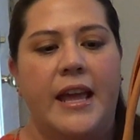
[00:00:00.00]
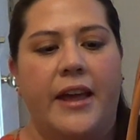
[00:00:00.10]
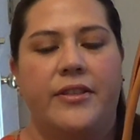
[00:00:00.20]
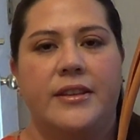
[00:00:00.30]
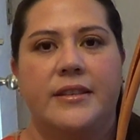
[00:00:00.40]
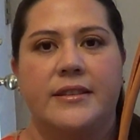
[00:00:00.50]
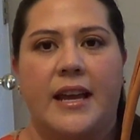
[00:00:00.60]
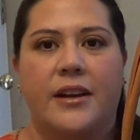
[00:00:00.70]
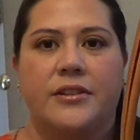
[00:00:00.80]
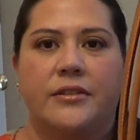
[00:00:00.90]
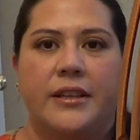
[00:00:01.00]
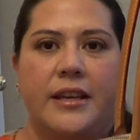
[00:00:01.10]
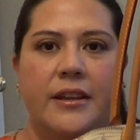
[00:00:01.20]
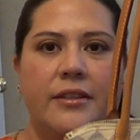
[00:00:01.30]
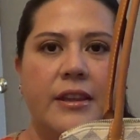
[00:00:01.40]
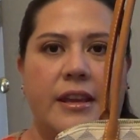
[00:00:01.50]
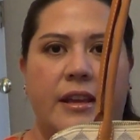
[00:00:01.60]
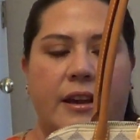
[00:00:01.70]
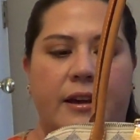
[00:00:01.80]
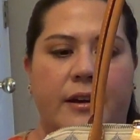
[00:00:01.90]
And this is actually the